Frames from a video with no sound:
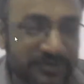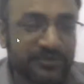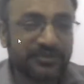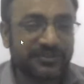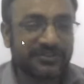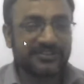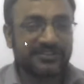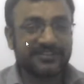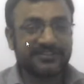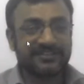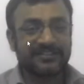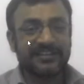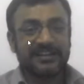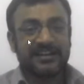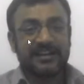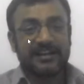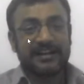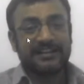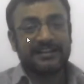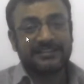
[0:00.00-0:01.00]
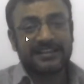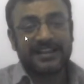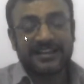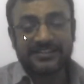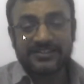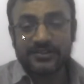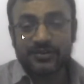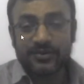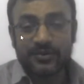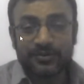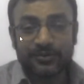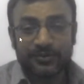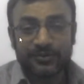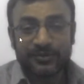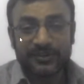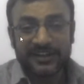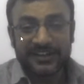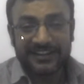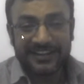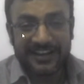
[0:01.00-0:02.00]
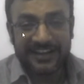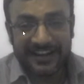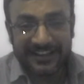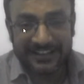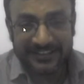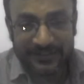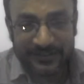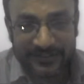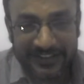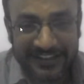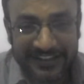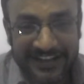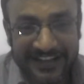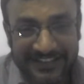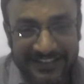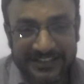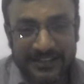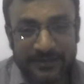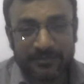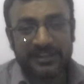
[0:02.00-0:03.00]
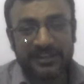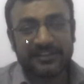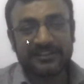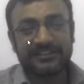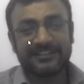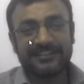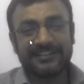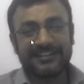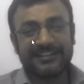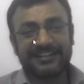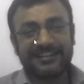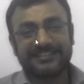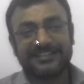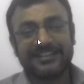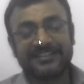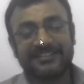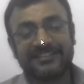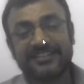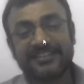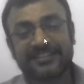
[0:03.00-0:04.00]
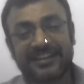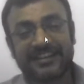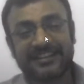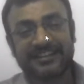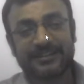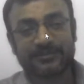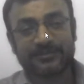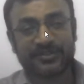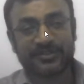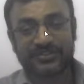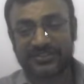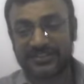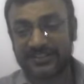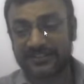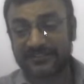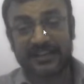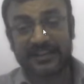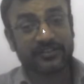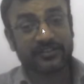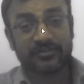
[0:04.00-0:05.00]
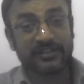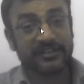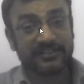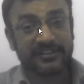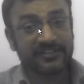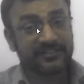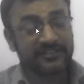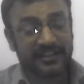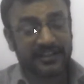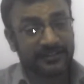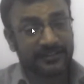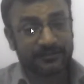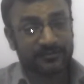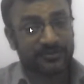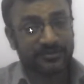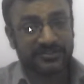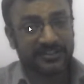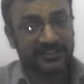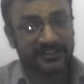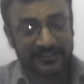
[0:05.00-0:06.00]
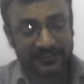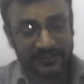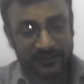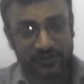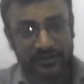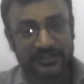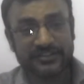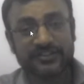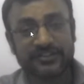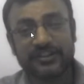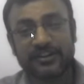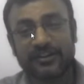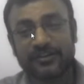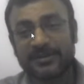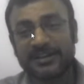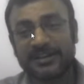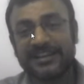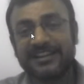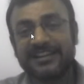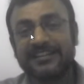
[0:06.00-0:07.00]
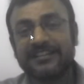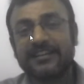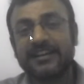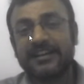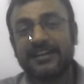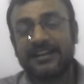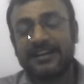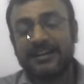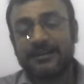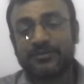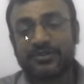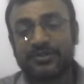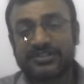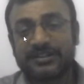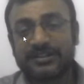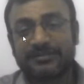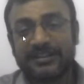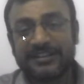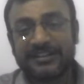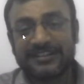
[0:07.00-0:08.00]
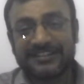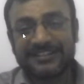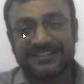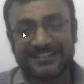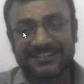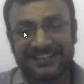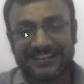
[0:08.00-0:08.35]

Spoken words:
a good question. And thanks to you, asking me these kind of questions. Actually, these kind of question is not normally most of the